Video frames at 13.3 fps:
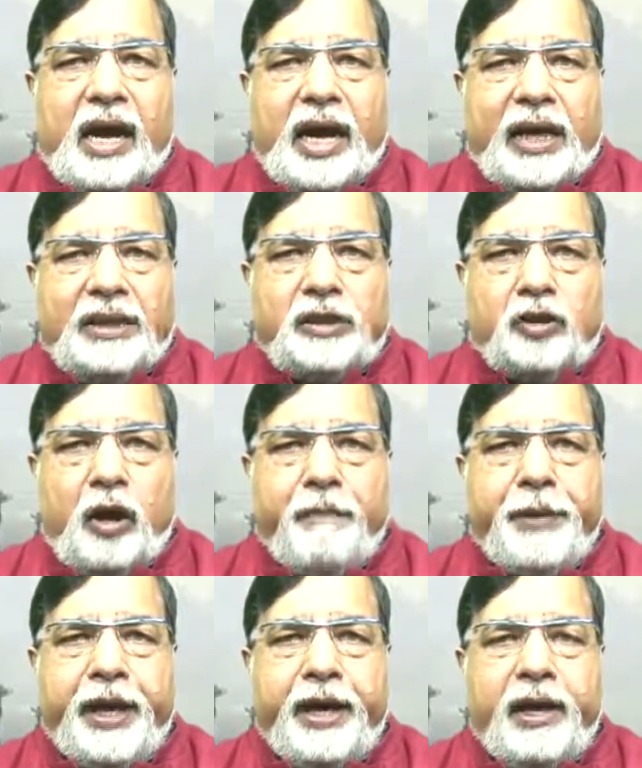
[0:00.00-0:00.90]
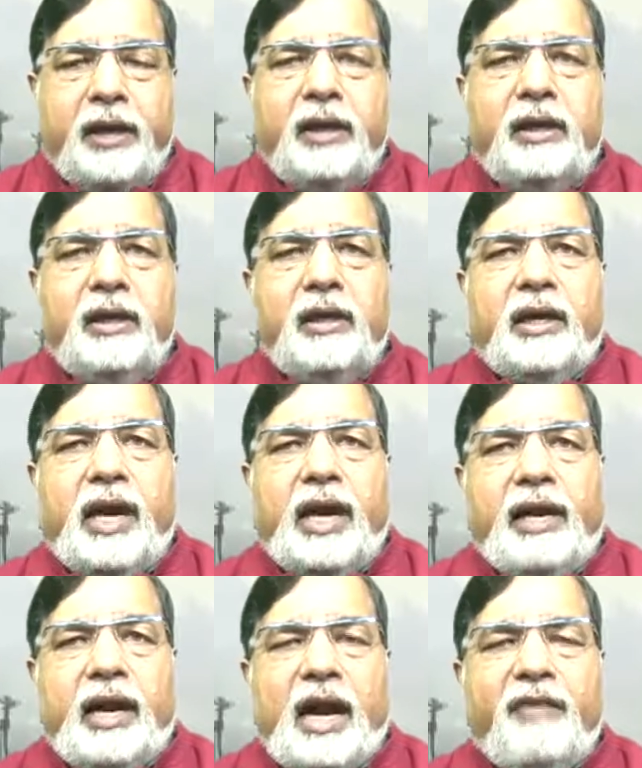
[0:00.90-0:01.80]
I stop here,
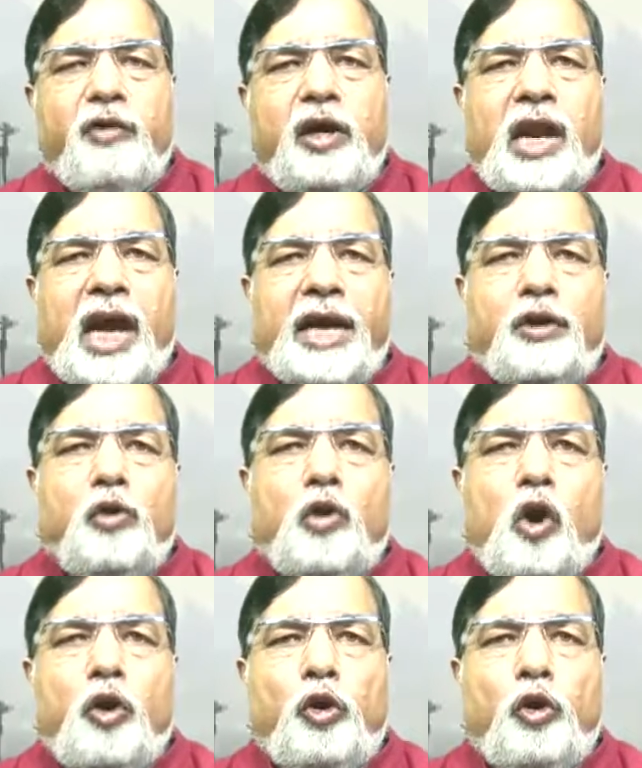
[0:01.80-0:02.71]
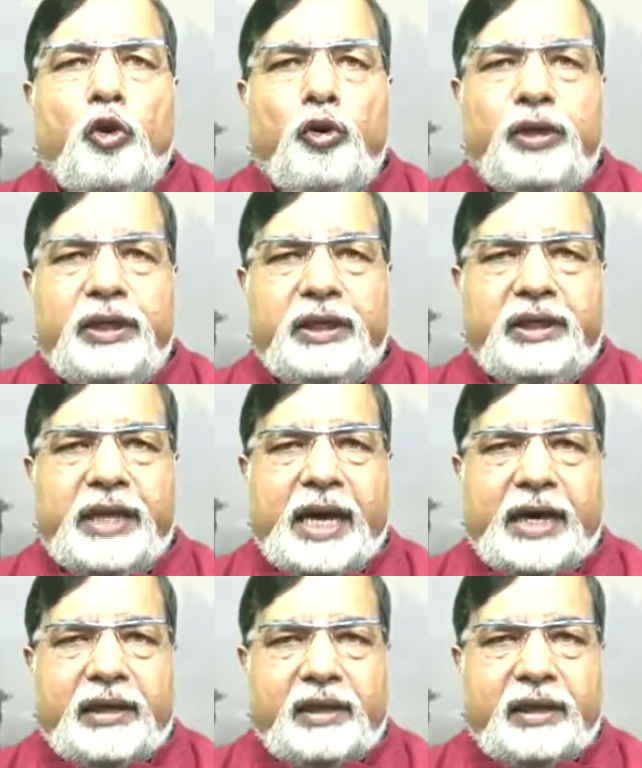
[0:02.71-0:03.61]
and I would like to conclude
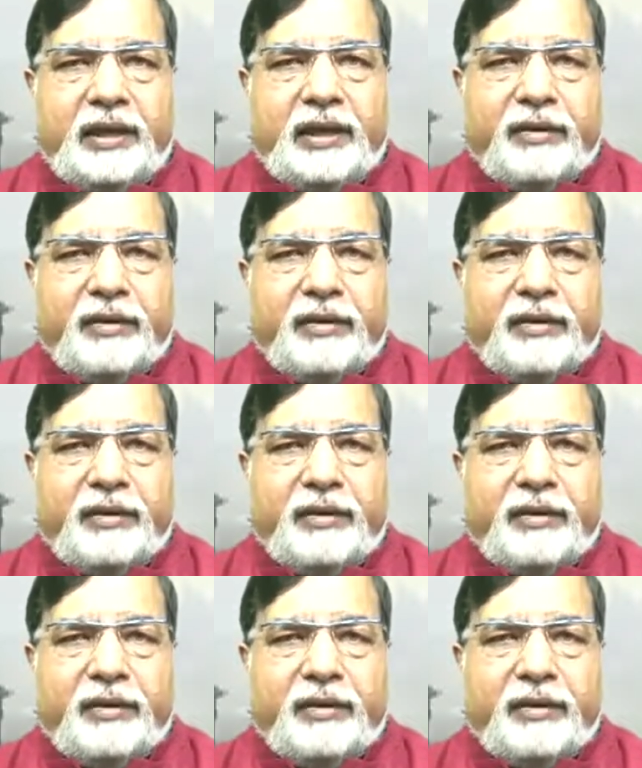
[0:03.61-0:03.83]
that